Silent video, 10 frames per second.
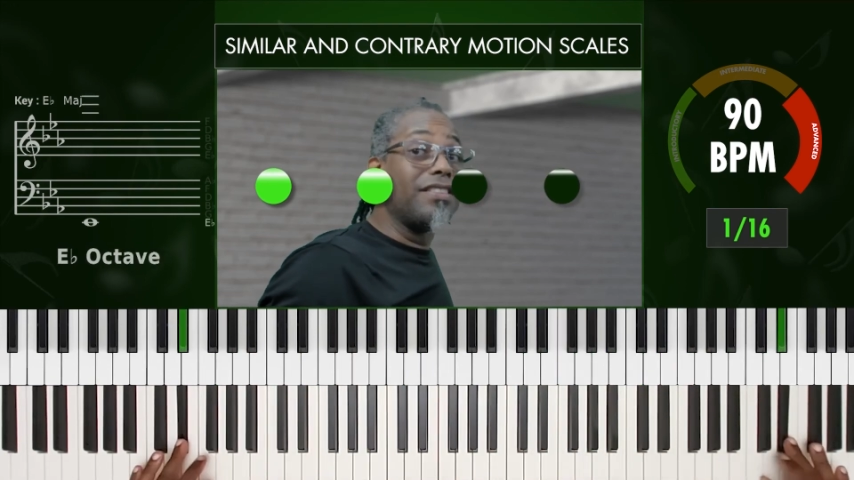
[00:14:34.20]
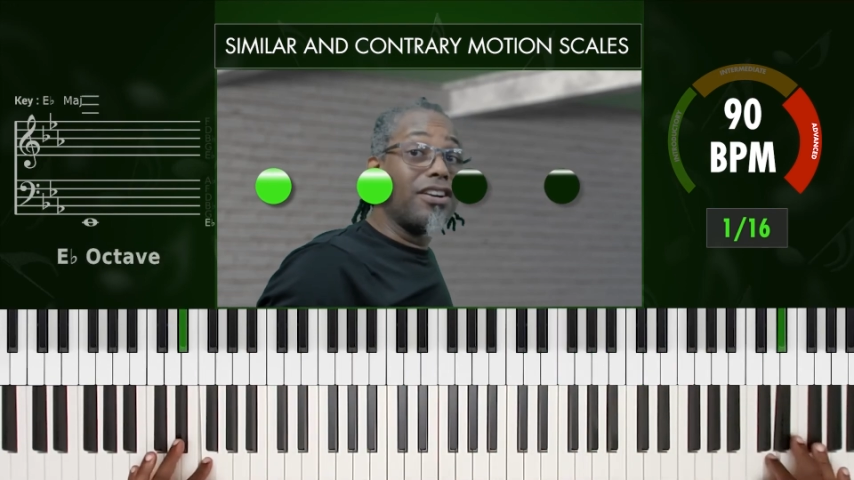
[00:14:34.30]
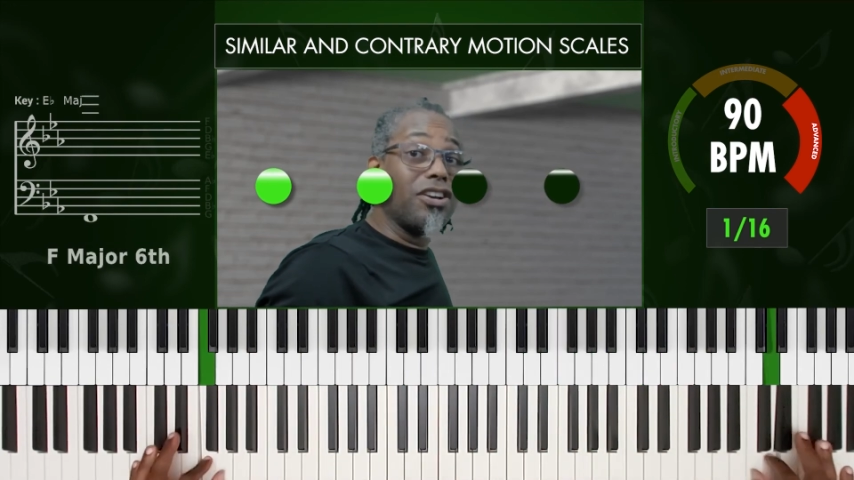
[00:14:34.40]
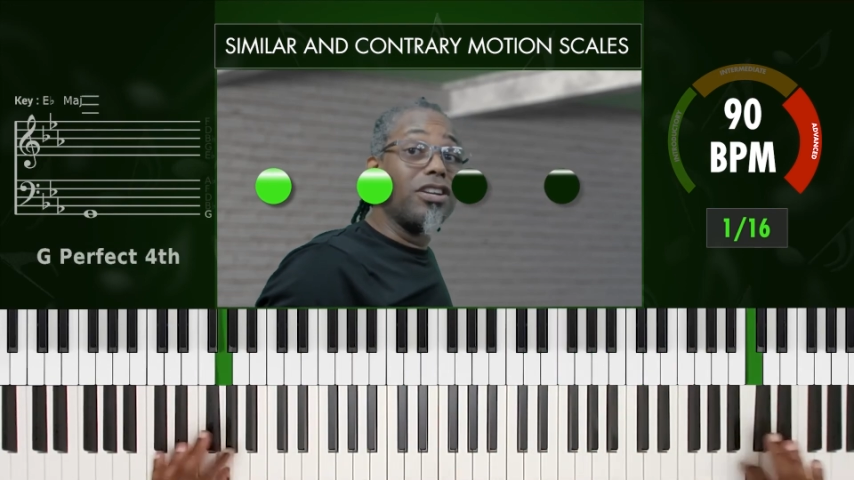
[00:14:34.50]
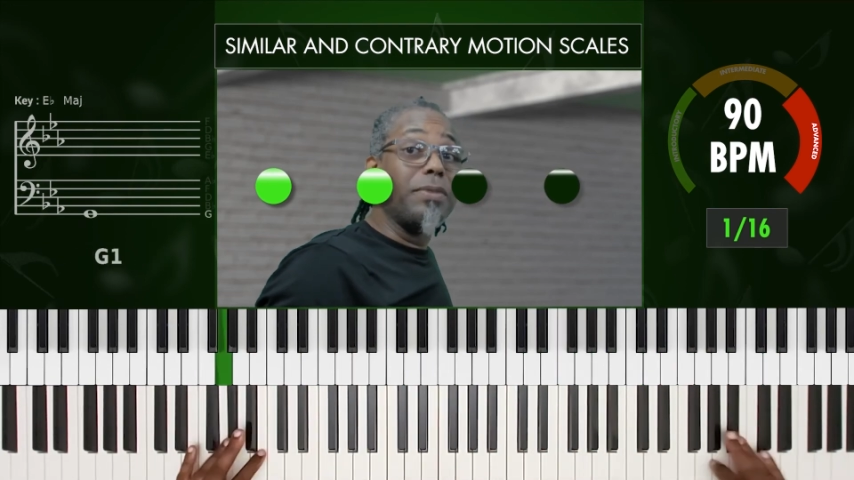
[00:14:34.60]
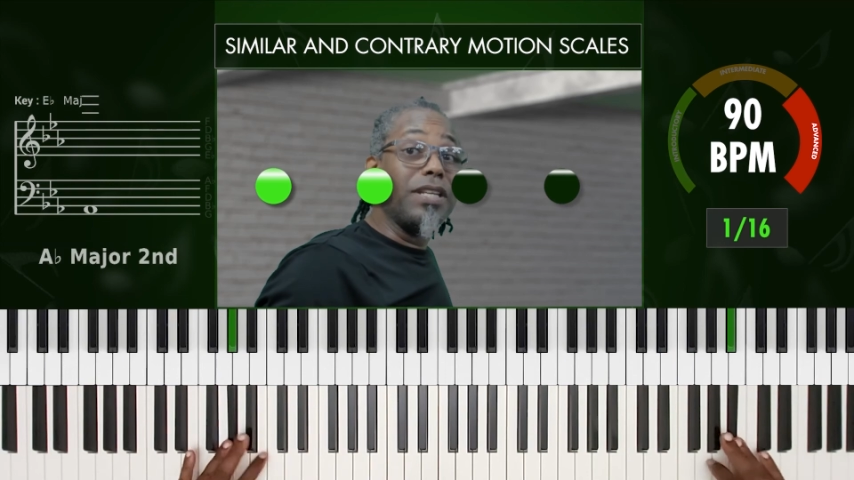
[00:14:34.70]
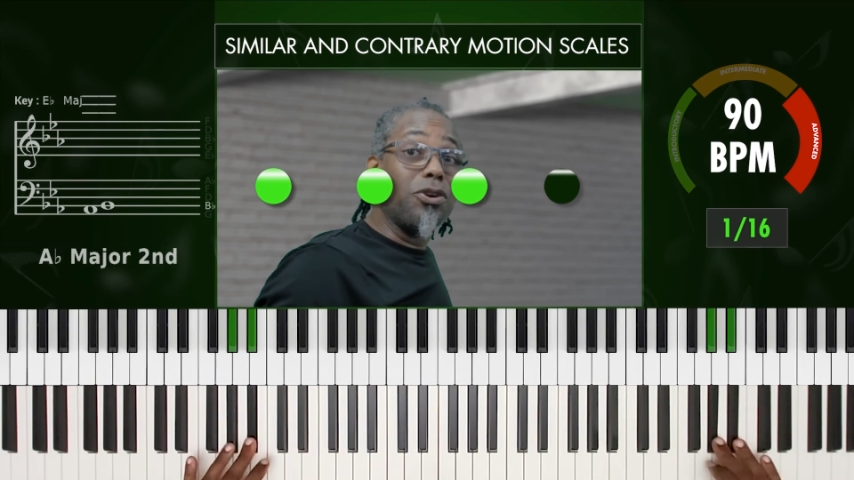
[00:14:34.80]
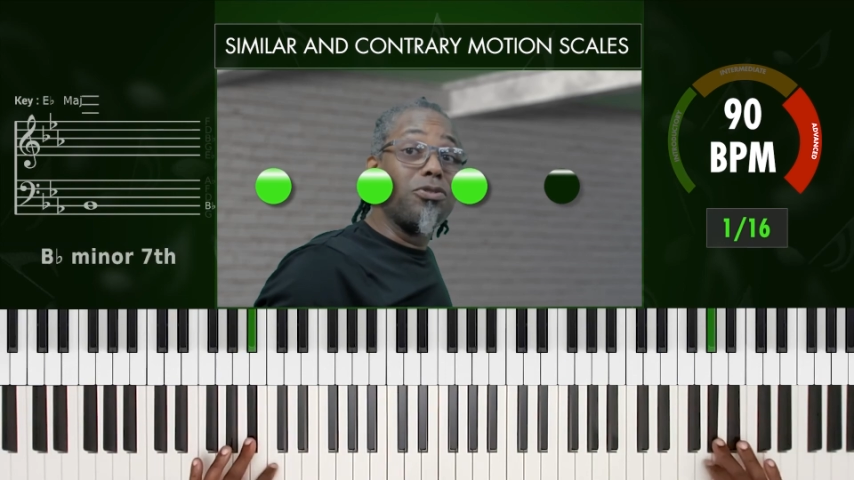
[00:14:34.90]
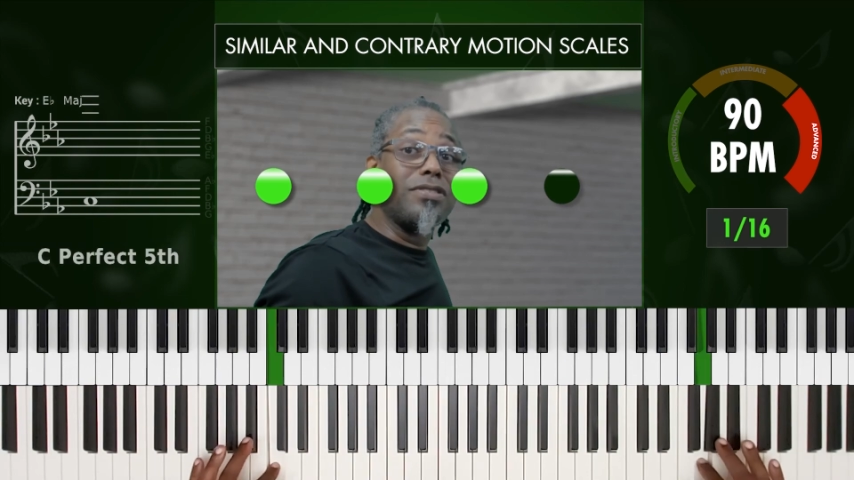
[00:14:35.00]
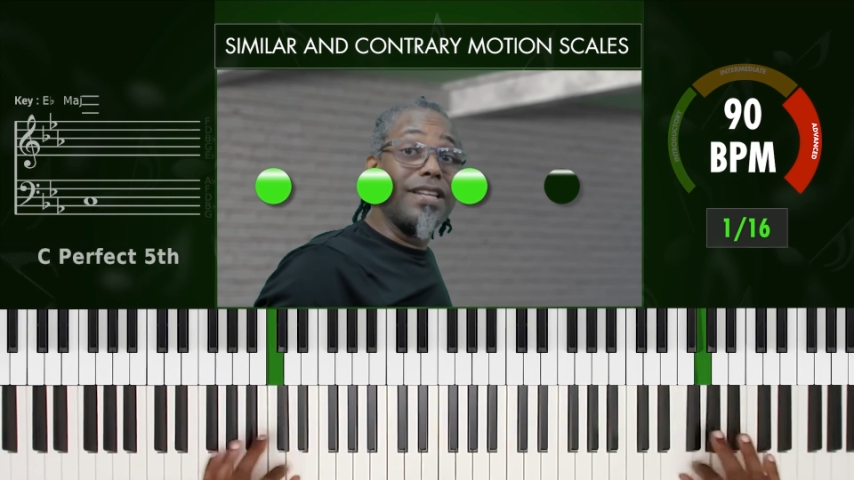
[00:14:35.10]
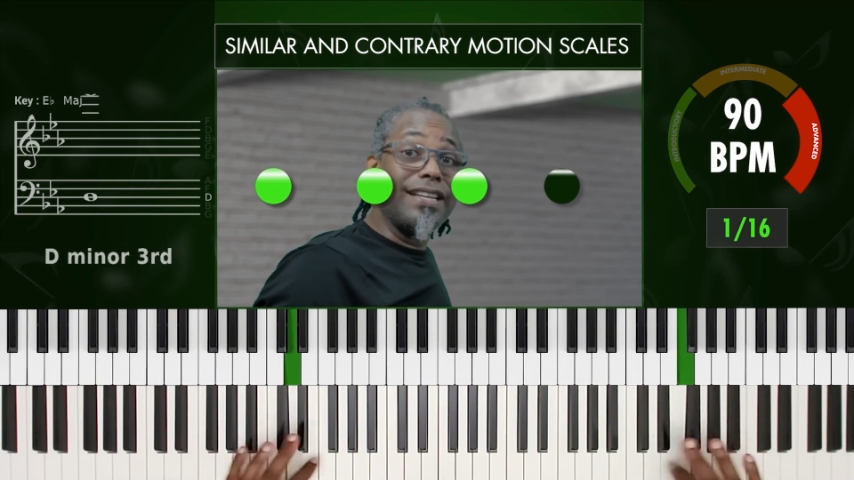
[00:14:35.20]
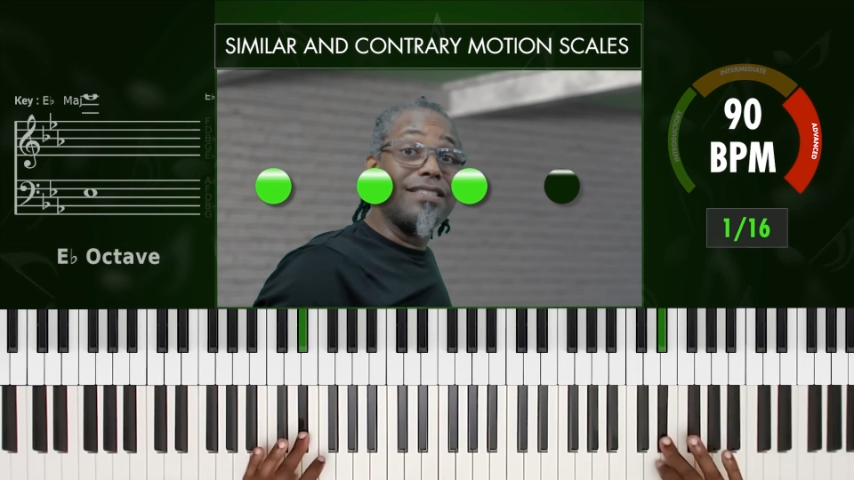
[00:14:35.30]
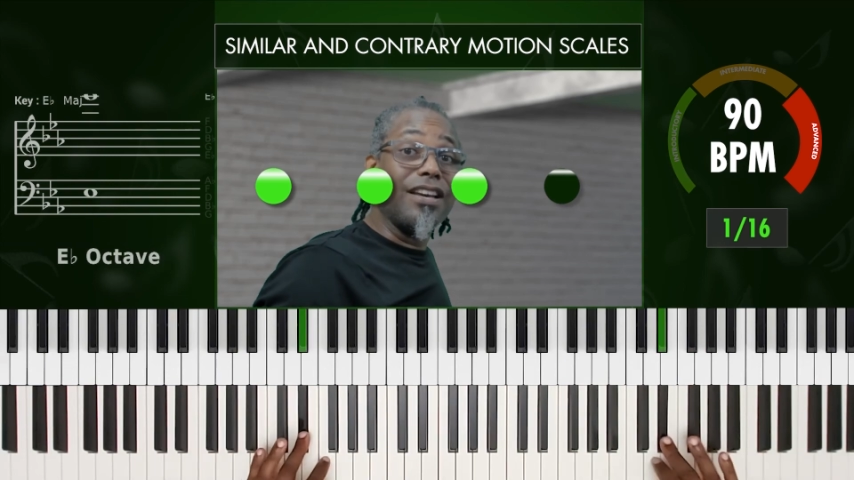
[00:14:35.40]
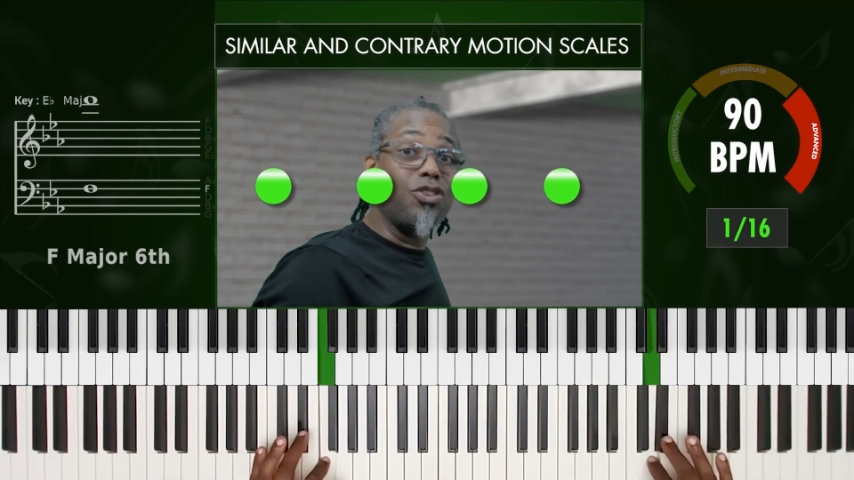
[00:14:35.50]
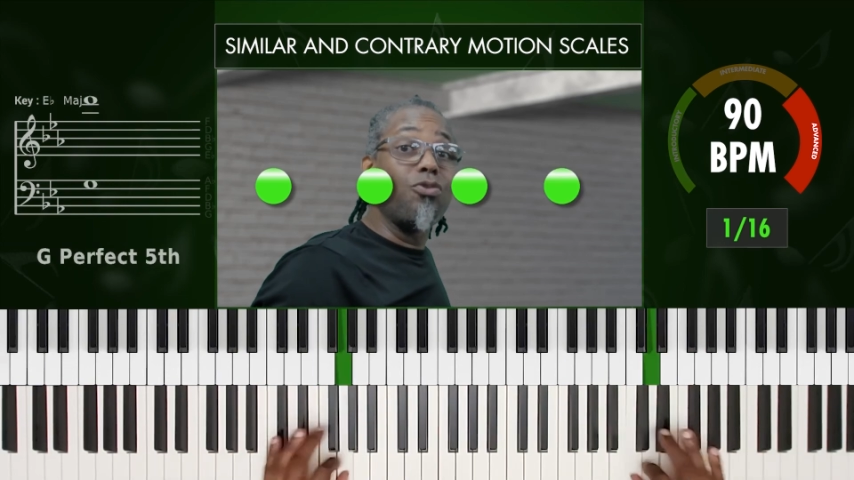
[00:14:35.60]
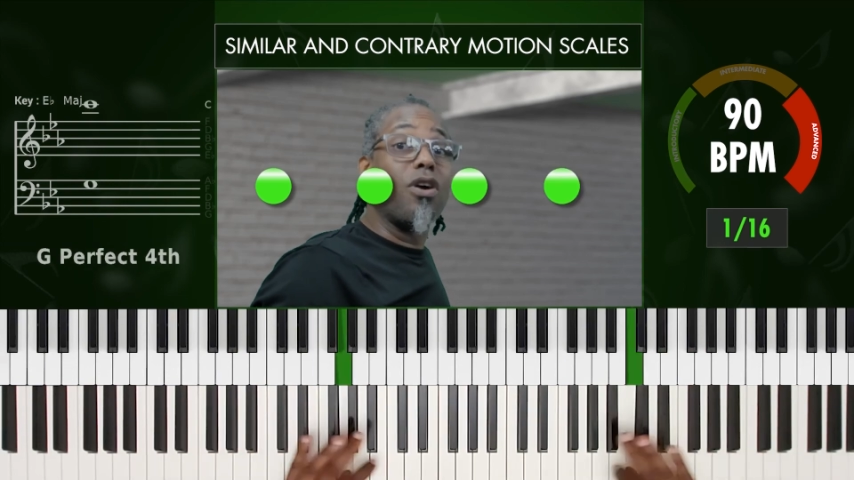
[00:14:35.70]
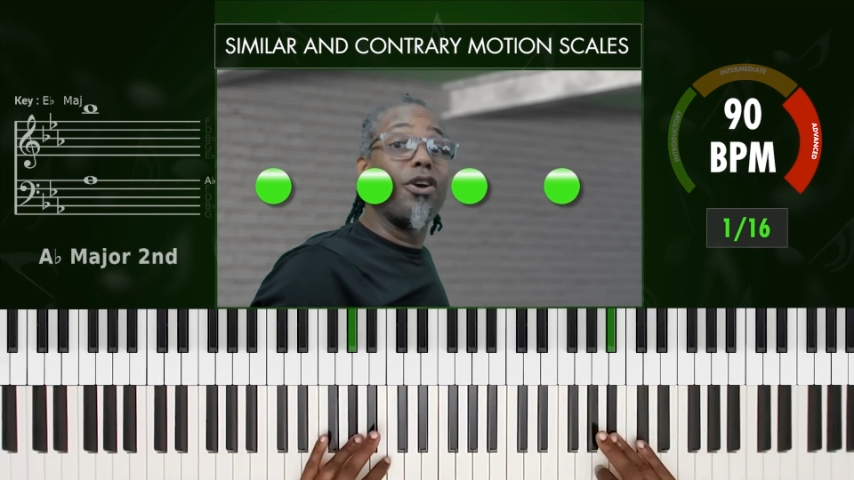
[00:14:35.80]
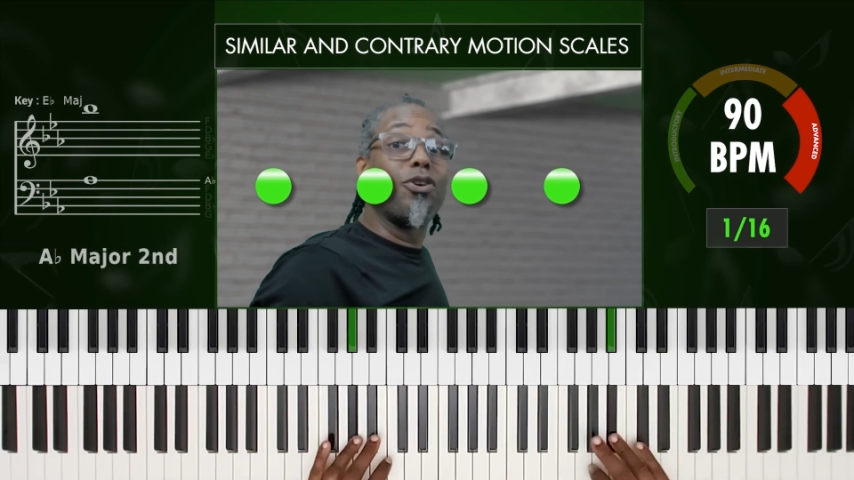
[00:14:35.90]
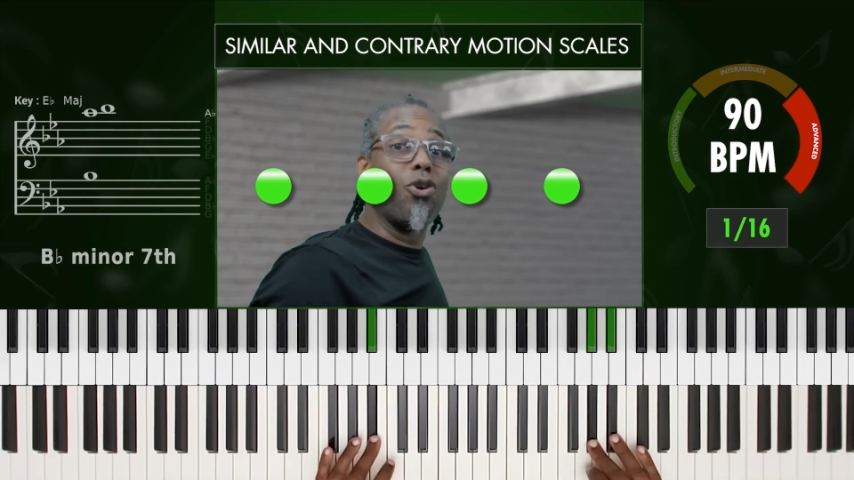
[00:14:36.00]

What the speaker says: are going to be those days that you are